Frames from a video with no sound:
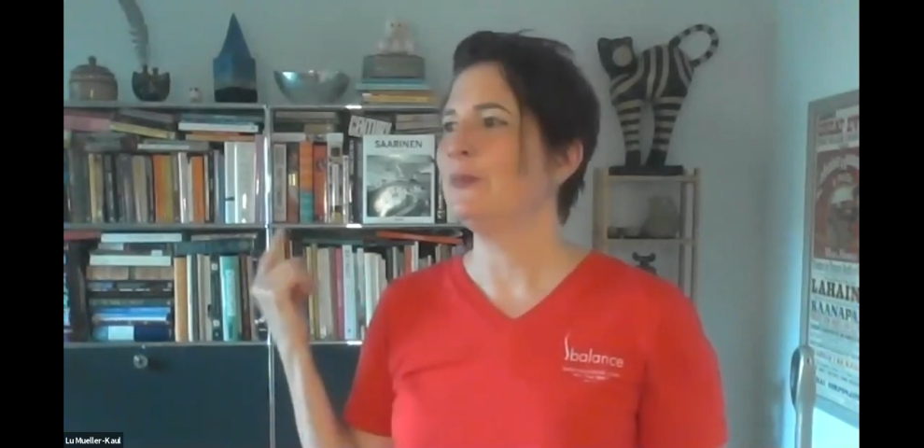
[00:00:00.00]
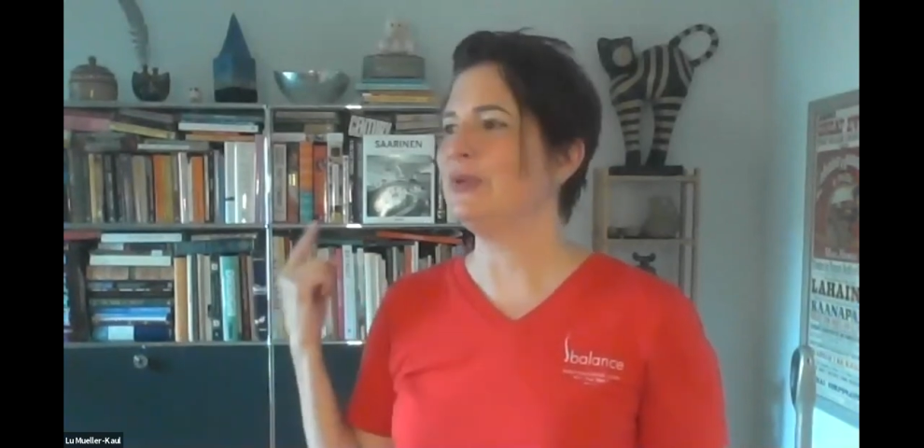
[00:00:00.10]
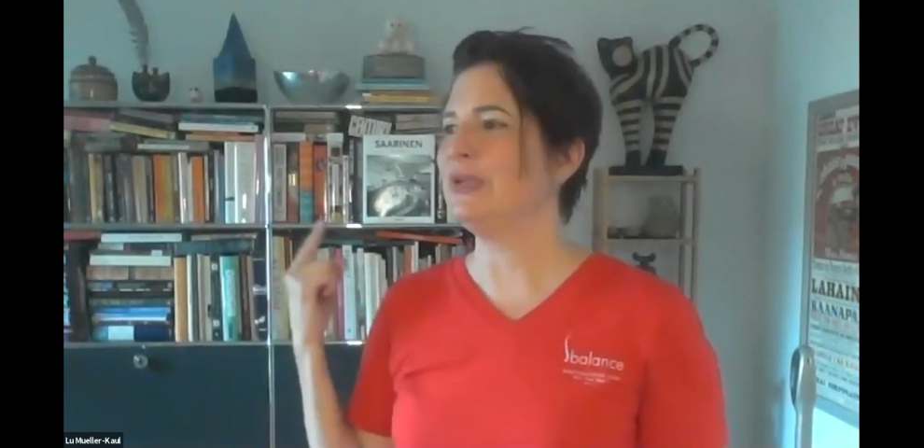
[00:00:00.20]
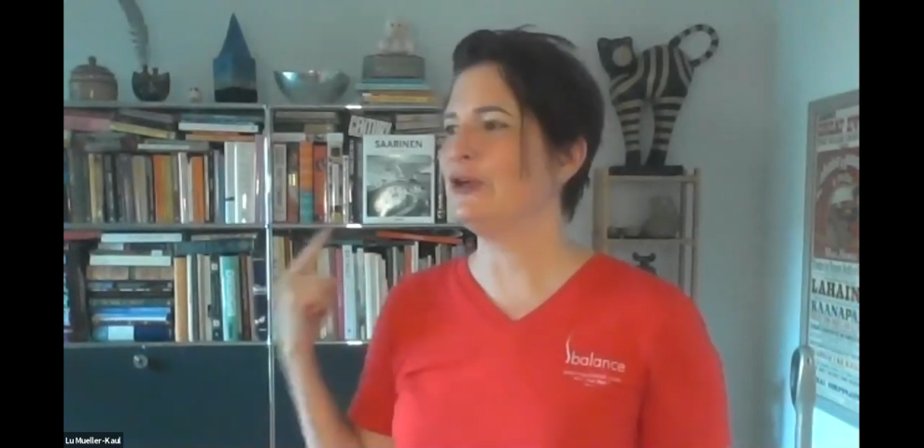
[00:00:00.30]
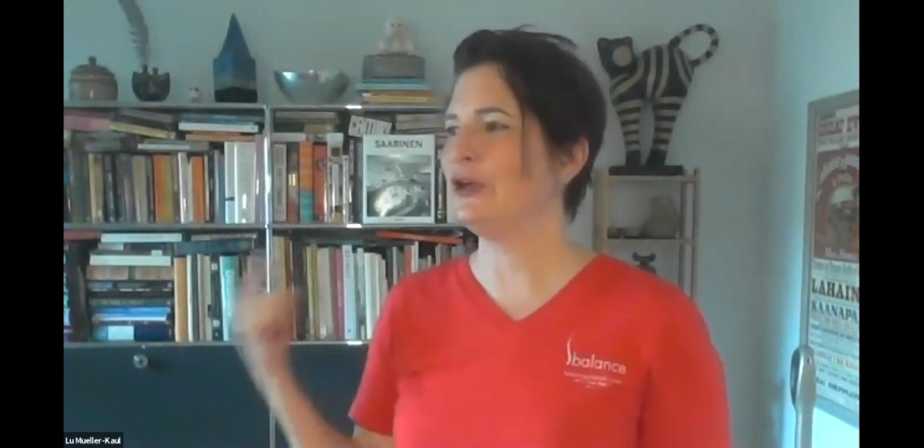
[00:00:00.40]

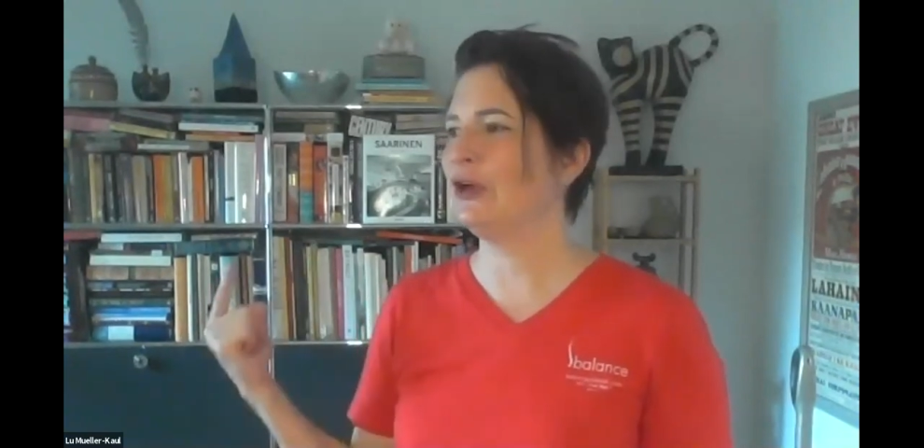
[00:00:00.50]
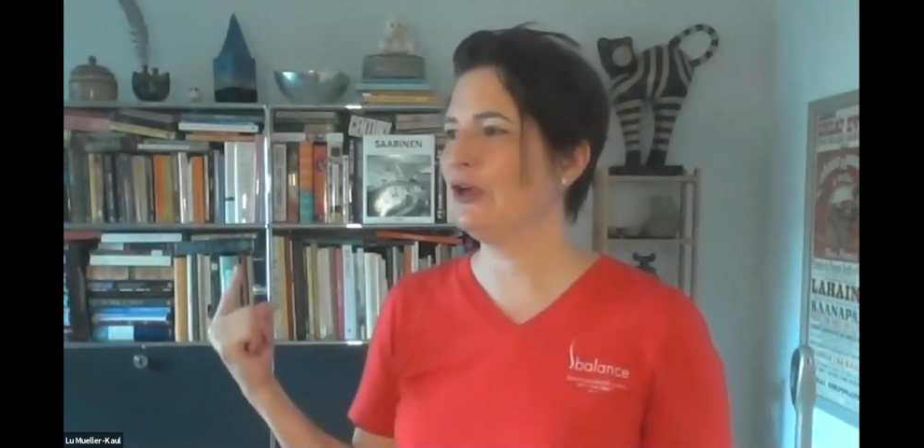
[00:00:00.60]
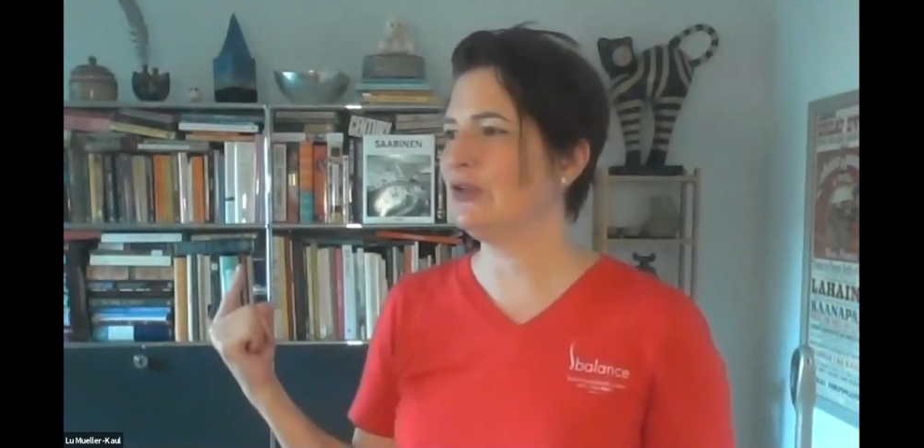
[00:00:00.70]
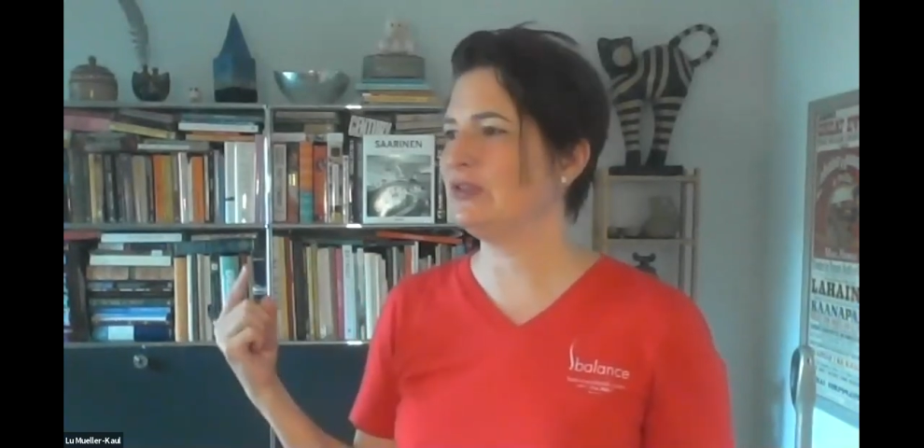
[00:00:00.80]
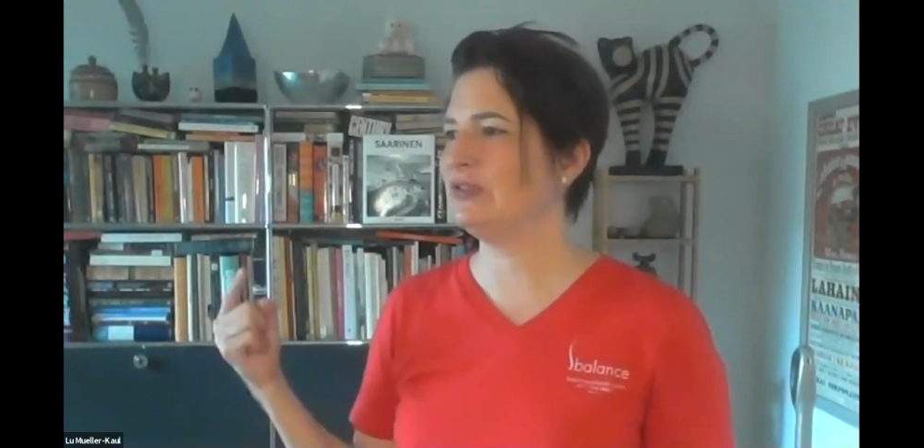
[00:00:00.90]

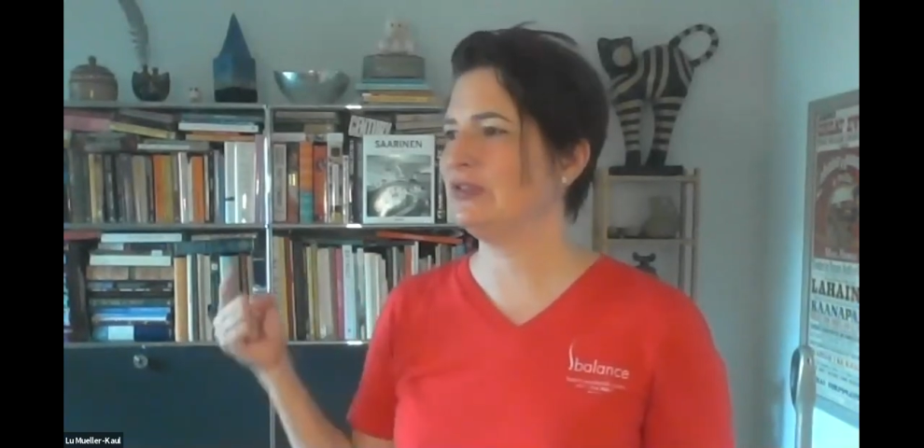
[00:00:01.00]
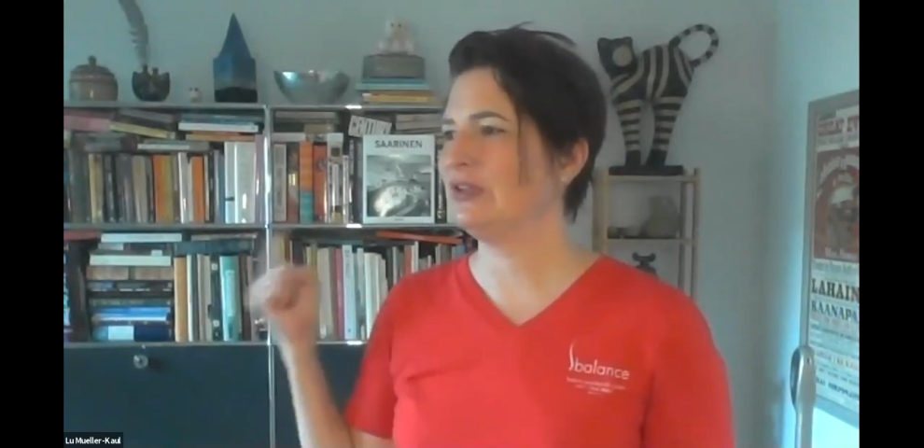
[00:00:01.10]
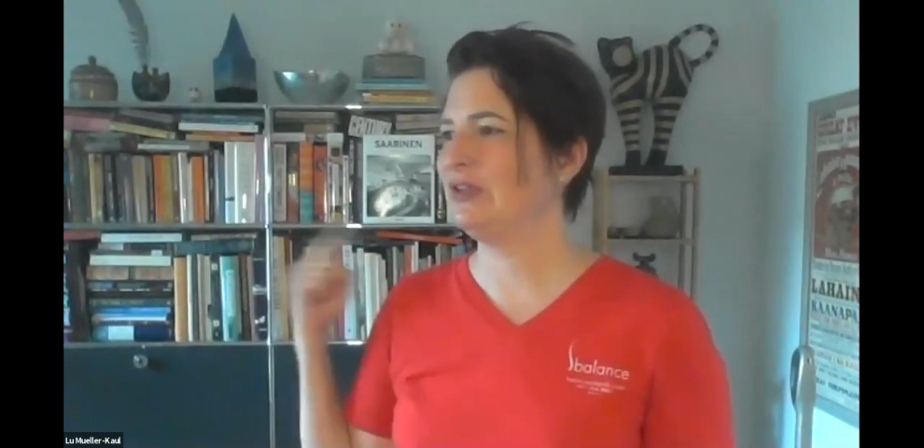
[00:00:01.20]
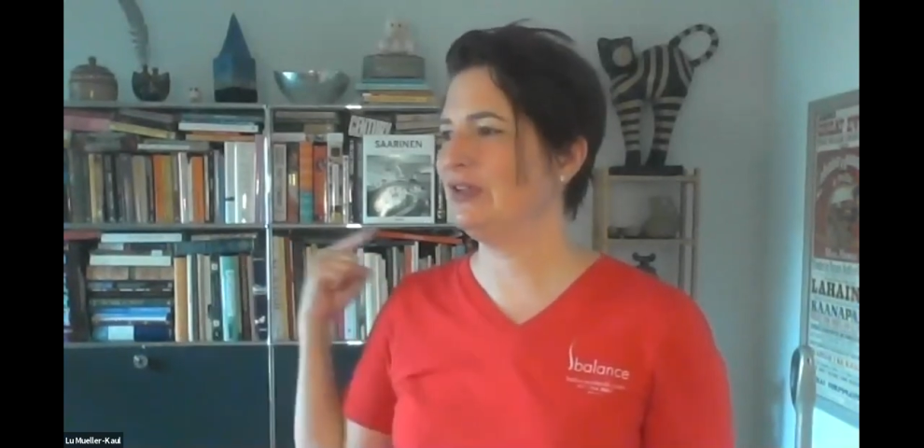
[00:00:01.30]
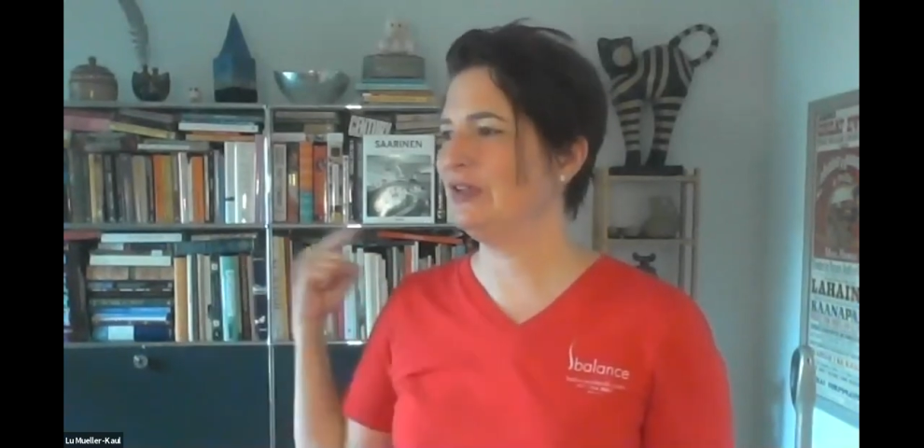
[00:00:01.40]
because
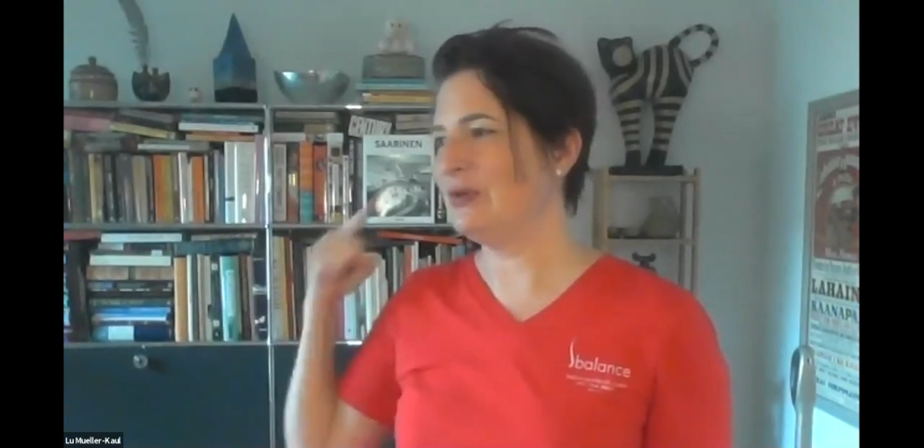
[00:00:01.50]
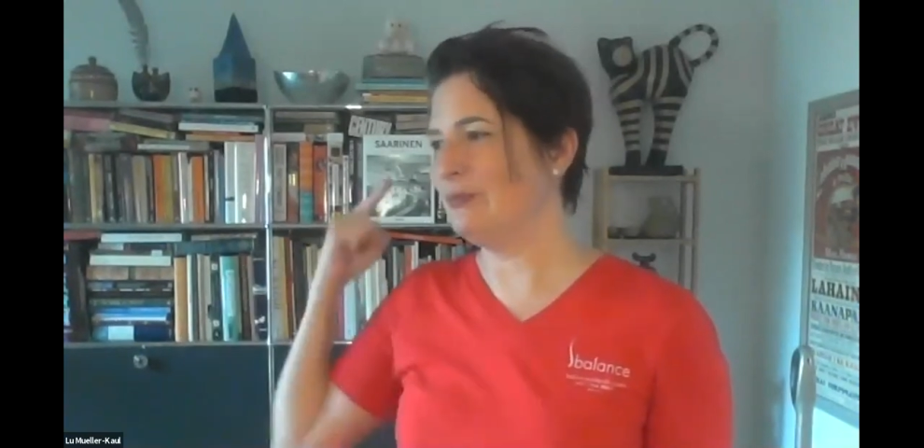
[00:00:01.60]
the